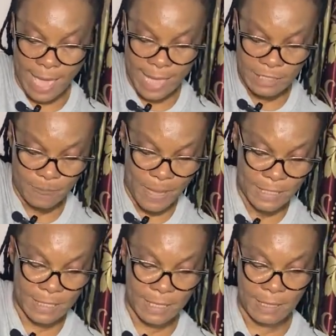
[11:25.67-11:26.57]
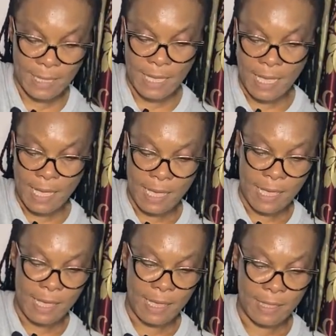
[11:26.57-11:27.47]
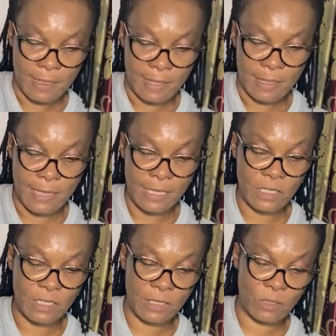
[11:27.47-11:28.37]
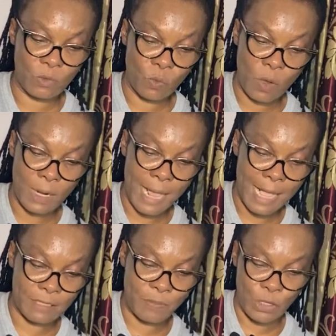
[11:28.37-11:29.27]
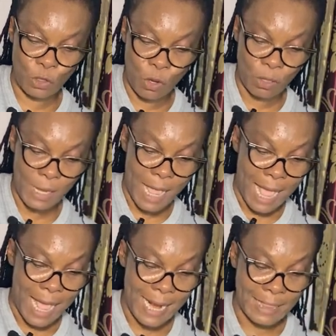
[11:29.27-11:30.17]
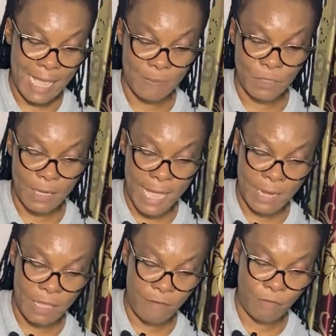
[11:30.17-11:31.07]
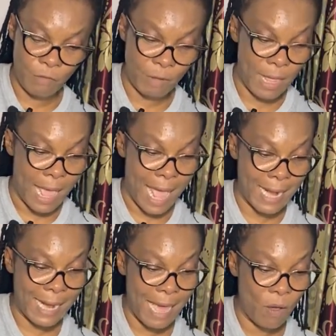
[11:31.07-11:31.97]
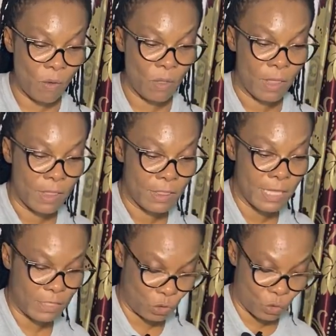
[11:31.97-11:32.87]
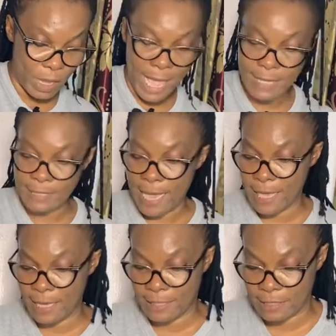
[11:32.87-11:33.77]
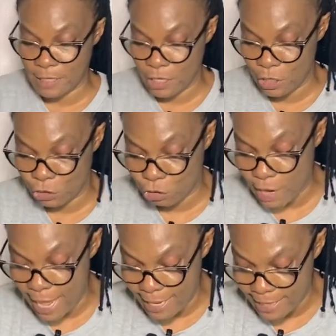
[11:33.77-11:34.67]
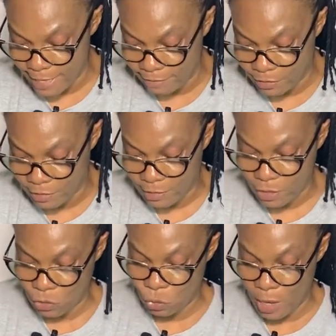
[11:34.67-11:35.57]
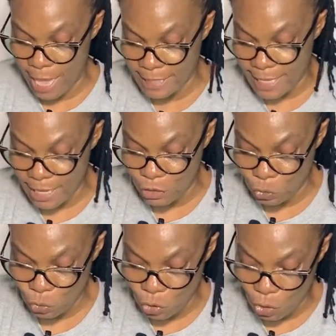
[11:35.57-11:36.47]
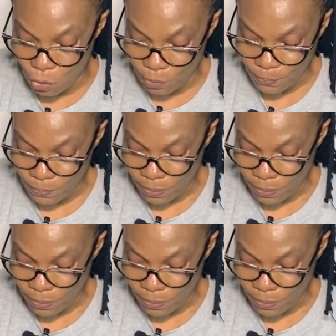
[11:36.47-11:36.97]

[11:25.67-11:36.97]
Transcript: expecting. This one has been done, and at times you can even allow this to enter it, the dry leaves to enter into your